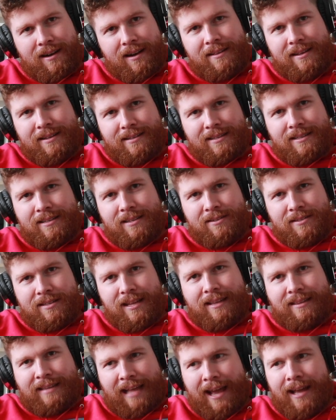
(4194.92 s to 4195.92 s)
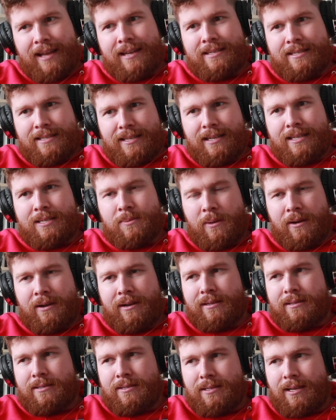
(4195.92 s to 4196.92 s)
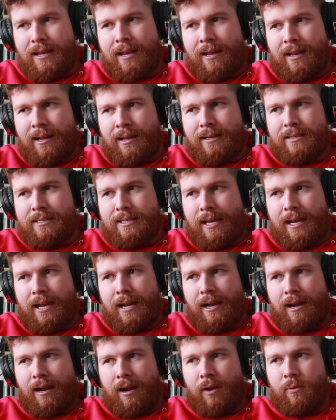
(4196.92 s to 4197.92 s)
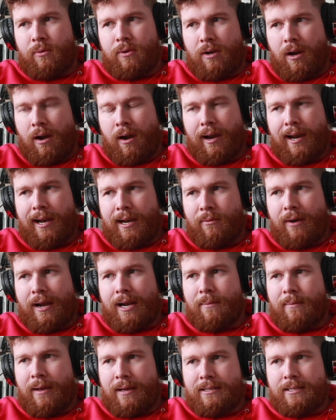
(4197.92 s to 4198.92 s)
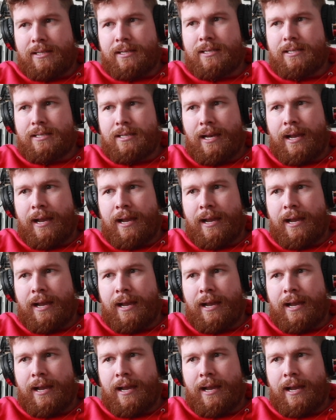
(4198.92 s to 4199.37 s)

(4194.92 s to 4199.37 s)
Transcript: I think that there, that, that is the experience, and uh, I would highly recommend it.